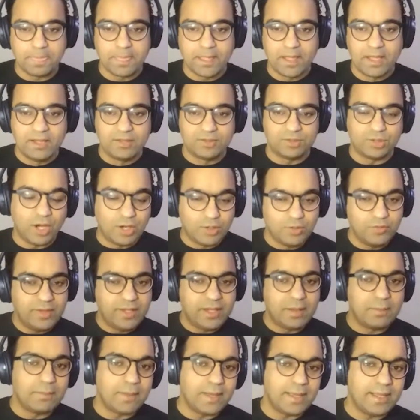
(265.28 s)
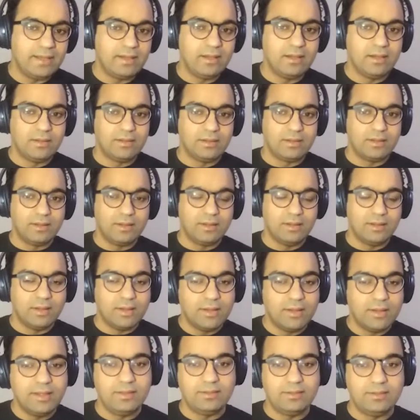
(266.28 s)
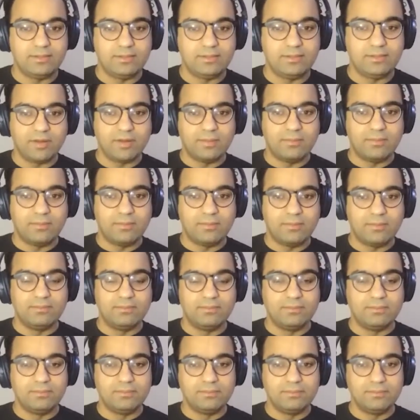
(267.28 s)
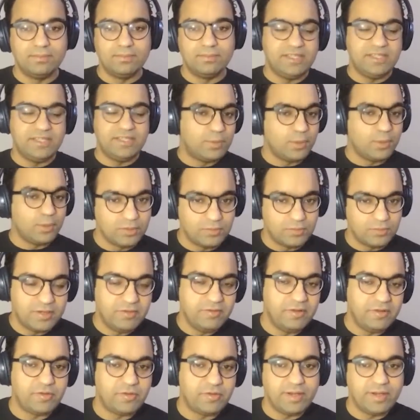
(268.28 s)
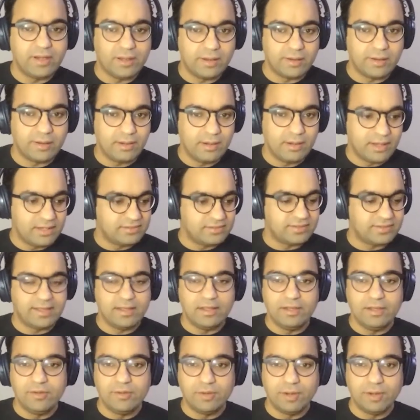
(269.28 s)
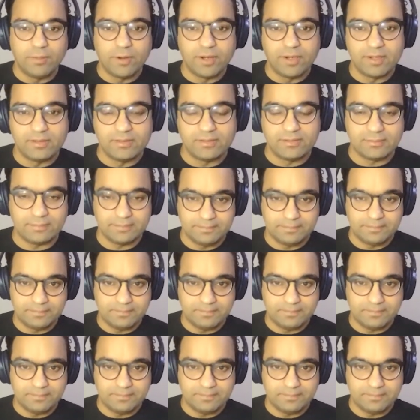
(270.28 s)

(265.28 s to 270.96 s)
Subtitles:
So how do we combine learnings from these both when we train our large-scale neural models?